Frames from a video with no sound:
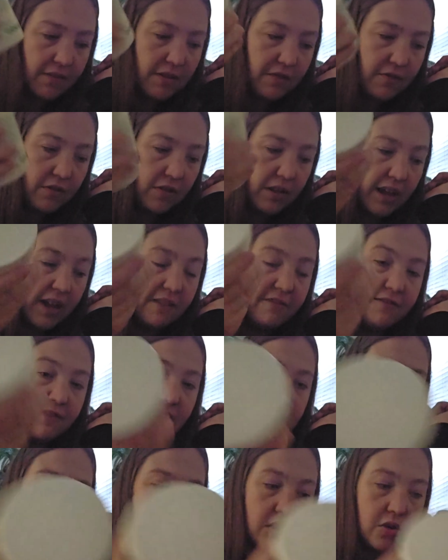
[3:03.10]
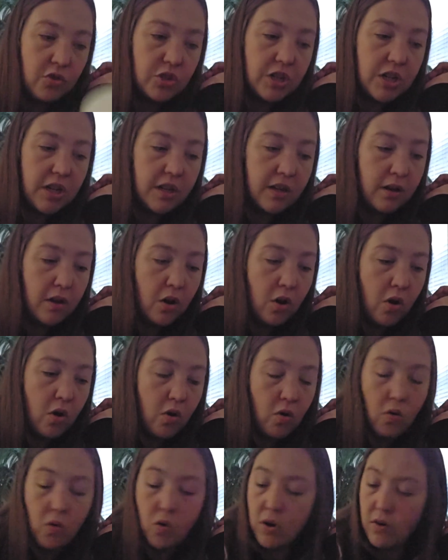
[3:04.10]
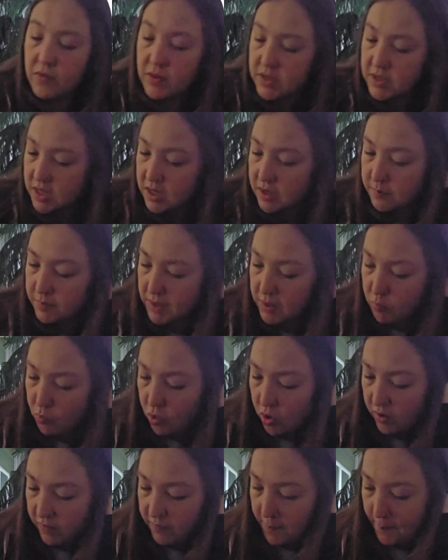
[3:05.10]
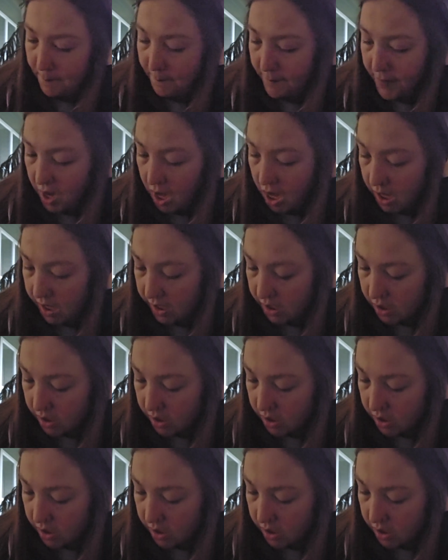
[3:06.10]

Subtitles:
it for like a face lotion, or if it's going to be more of a body